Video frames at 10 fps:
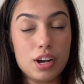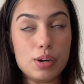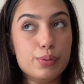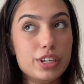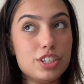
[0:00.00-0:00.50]

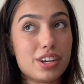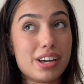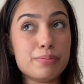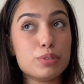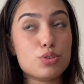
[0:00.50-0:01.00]
which
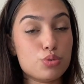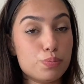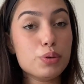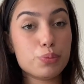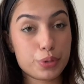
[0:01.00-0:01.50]
I'm
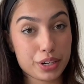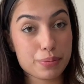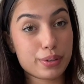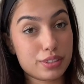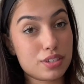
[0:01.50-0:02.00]
super worried
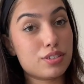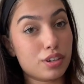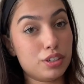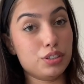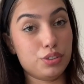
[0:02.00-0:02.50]
about to
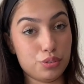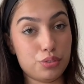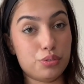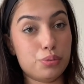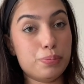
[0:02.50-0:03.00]
start
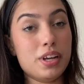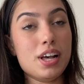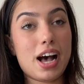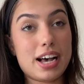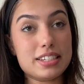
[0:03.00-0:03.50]
YouTube,
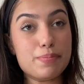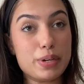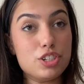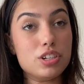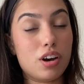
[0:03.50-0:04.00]
as I
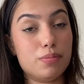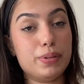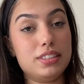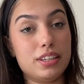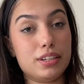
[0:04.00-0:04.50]
mentioned on my
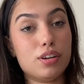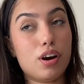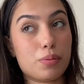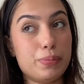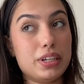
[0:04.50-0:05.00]

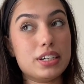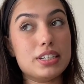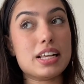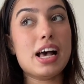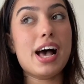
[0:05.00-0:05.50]
TikTok,
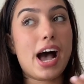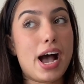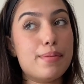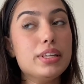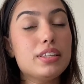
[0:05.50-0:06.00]
because
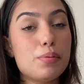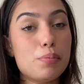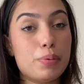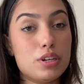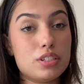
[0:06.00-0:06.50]
I'm the type
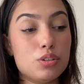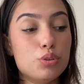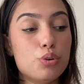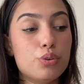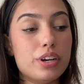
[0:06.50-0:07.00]
of person
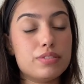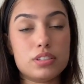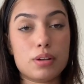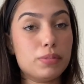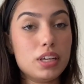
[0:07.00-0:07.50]
who, if
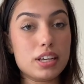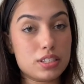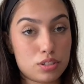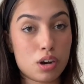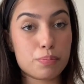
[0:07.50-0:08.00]
something is
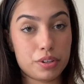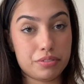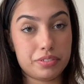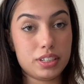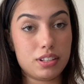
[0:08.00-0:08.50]
not
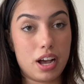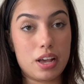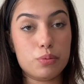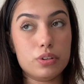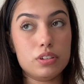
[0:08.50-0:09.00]
perfect, I
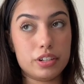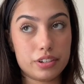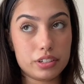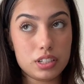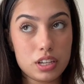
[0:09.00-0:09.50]
will
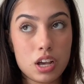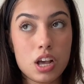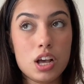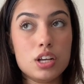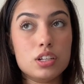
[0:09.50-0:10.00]
literally
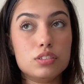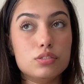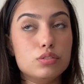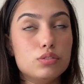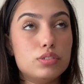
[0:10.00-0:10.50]

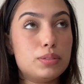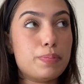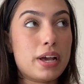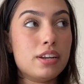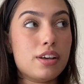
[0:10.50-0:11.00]

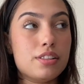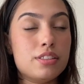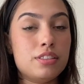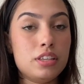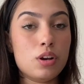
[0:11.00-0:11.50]
spend
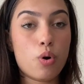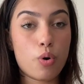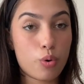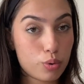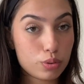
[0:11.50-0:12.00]
the
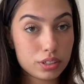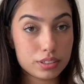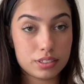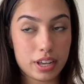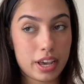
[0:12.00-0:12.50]
whole
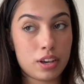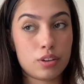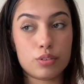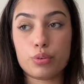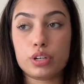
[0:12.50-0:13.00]
day
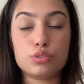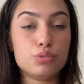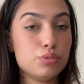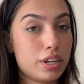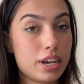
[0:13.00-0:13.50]
or
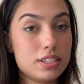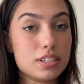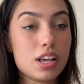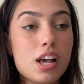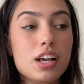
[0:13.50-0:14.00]
2 days
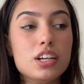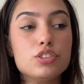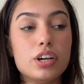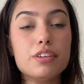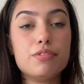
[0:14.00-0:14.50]

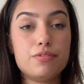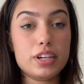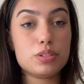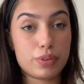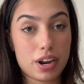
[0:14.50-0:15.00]
trying to
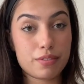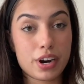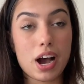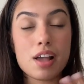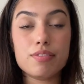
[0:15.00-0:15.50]
fix
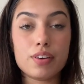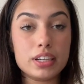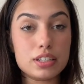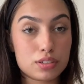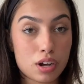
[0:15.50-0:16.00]
whatever I find
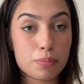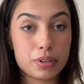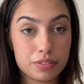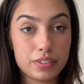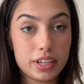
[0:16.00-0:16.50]
is not
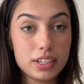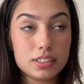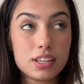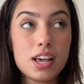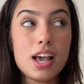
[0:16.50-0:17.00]
perfect,
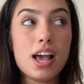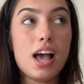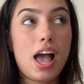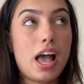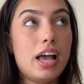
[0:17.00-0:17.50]

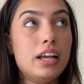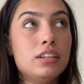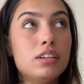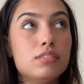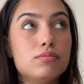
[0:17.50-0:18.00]

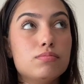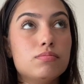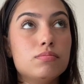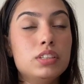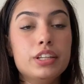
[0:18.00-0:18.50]
and
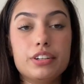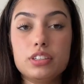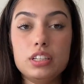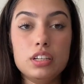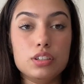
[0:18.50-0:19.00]

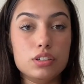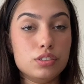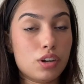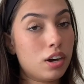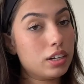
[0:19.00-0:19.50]
literally
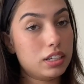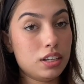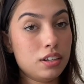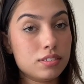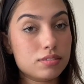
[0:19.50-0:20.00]
not
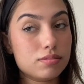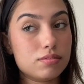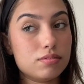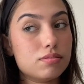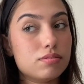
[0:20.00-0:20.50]
eat,
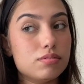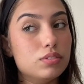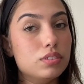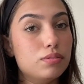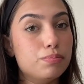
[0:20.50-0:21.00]

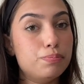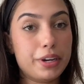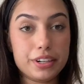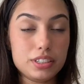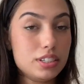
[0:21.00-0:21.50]

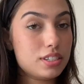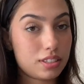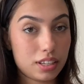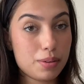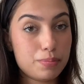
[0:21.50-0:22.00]
barely
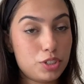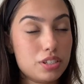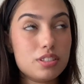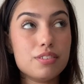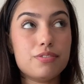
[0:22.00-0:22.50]
sleep,
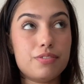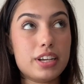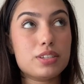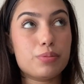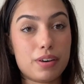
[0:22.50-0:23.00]
just to
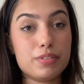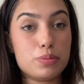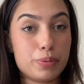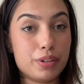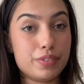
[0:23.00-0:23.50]
fix whatever's
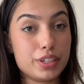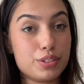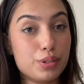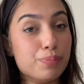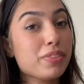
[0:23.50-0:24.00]
perfect.
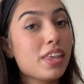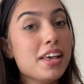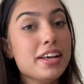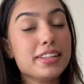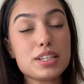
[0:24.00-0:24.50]
So
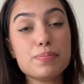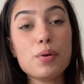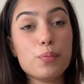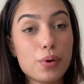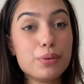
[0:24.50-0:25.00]
that's my
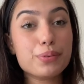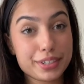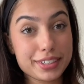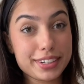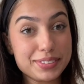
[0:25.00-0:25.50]
one
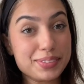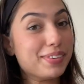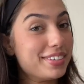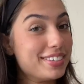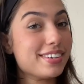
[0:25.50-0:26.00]
worry
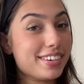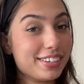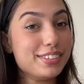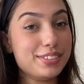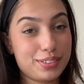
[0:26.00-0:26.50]
about starting a
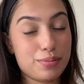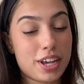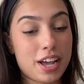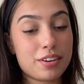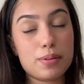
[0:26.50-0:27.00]
YouTube
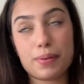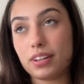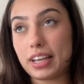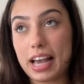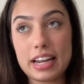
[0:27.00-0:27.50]
channel, about
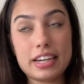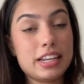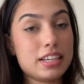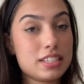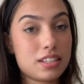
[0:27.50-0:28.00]
like
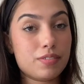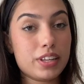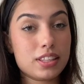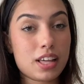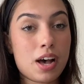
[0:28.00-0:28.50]
editing and stuff
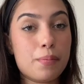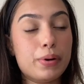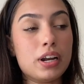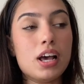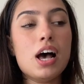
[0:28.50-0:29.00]
like that.
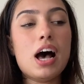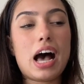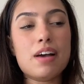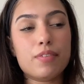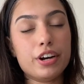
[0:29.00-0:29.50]
But
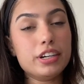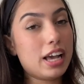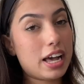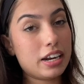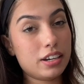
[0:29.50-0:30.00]
I've already
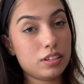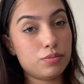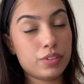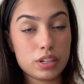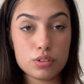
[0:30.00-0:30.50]
edited
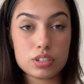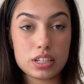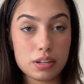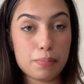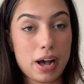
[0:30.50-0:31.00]
videos in
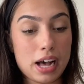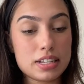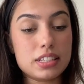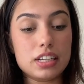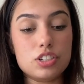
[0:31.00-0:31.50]
the
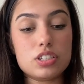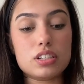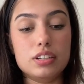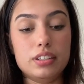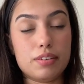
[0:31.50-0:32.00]
past, I just
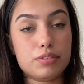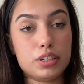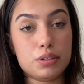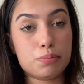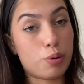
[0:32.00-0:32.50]

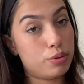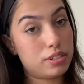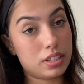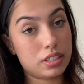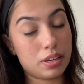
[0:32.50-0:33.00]
never
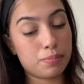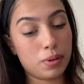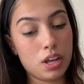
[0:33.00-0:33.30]
posted them.